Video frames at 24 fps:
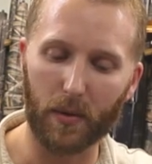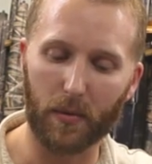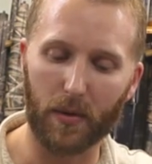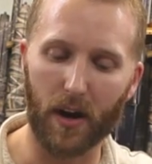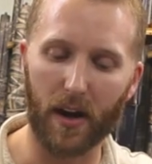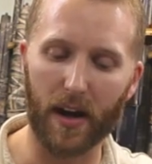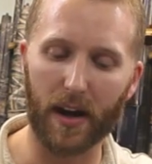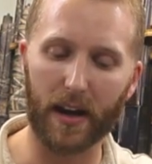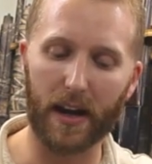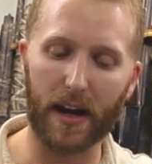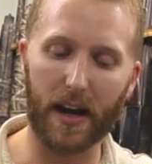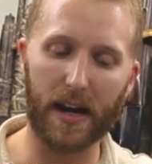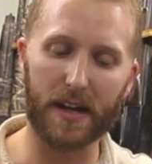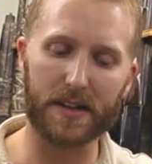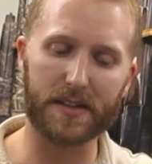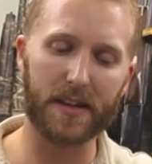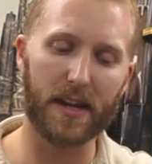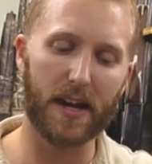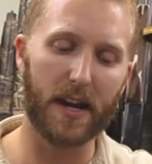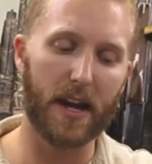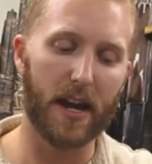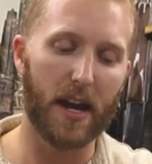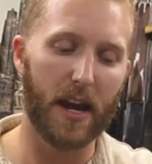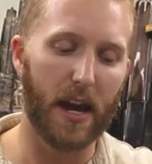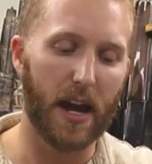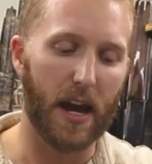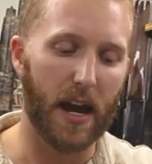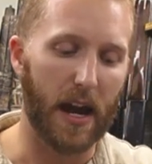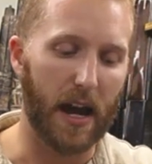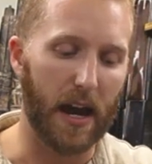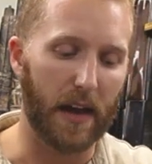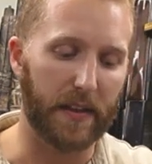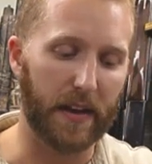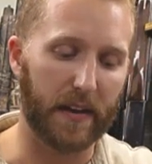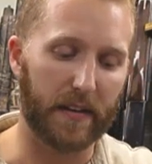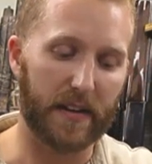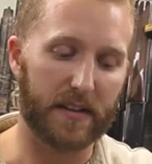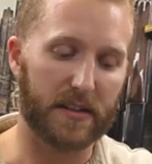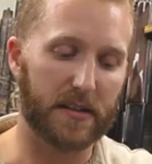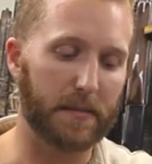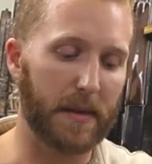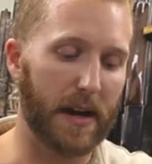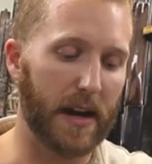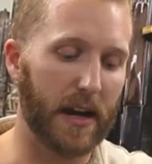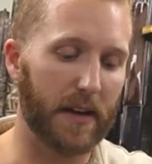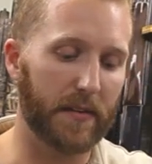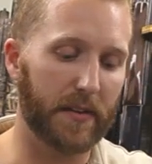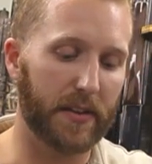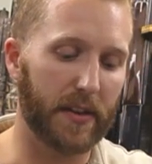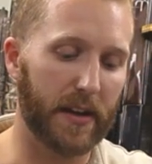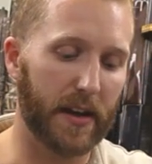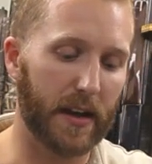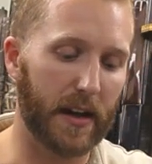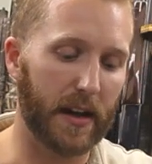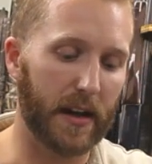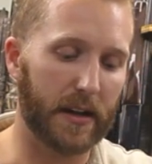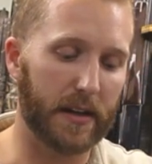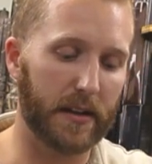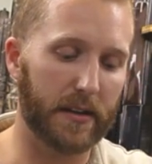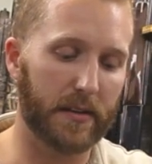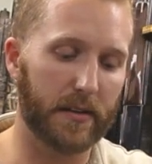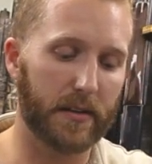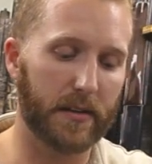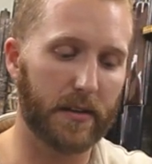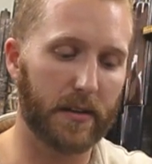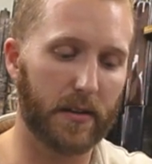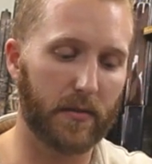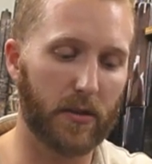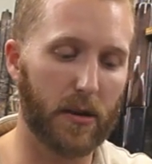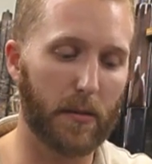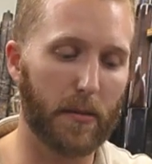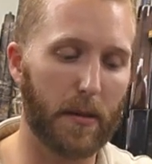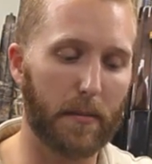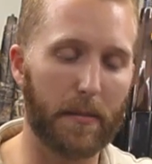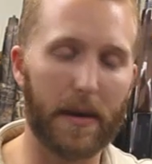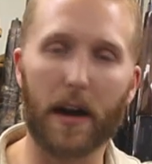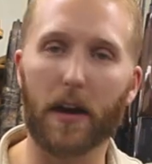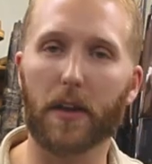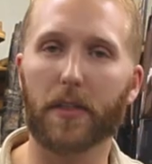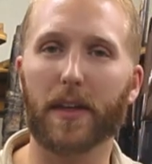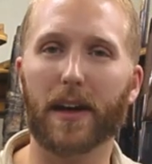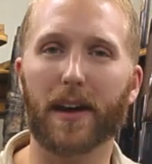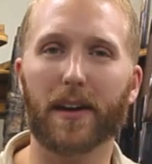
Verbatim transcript: all right, guys, I think that's about everything I can run my mouth